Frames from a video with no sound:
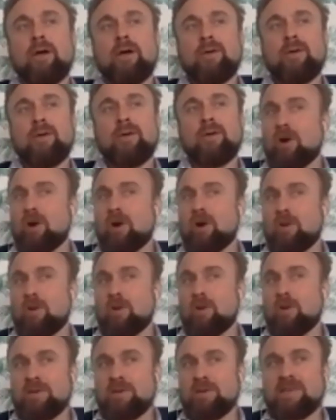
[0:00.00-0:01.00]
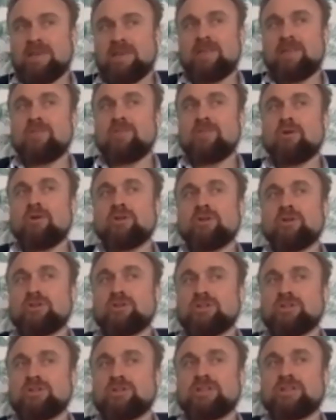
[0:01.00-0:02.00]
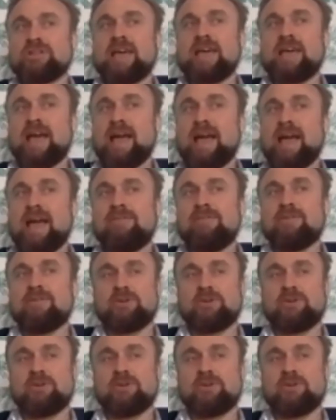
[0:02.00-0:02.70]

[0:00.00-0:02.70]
we've got to be not just careful and not just have